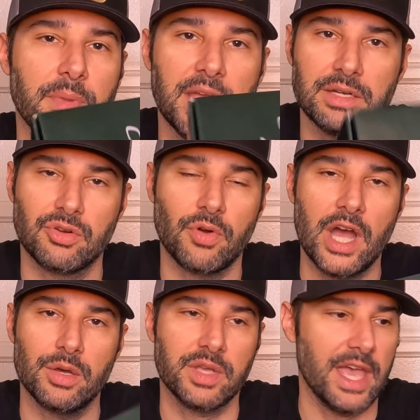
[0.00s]
man,
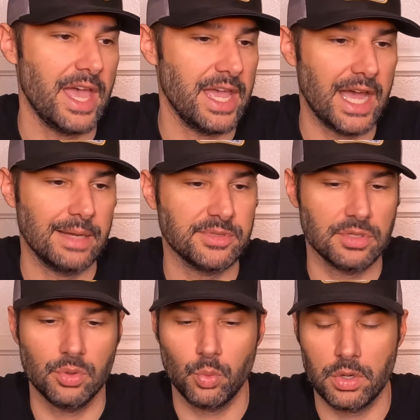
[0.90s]
Curado K,
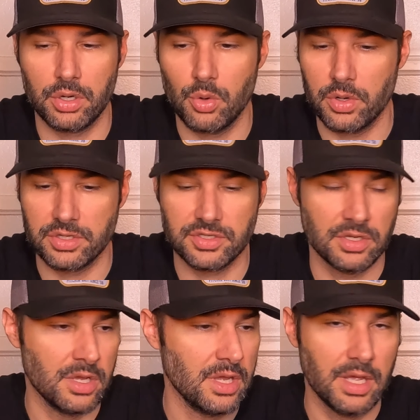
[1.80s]
absolute workhorse,
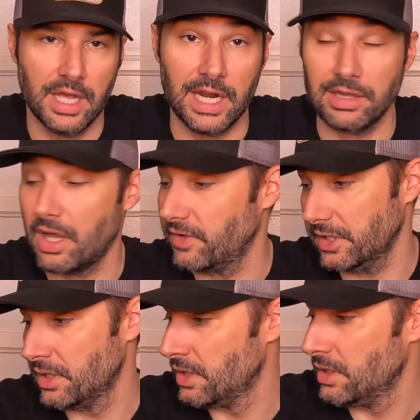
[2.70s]
and I love
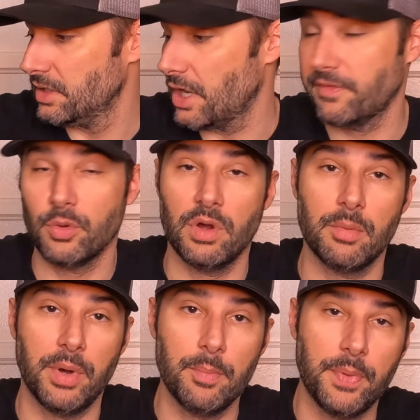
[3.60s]
it. Now, if you want to
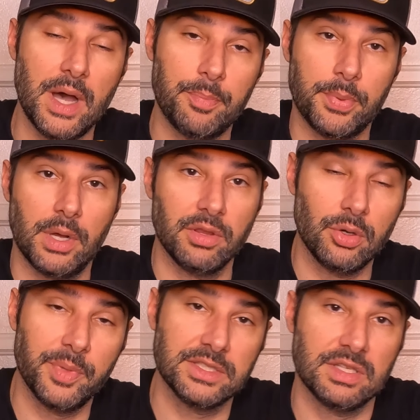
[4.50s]
bump up a
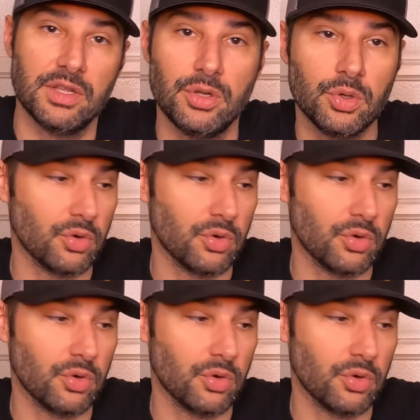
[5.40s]
little bit to the new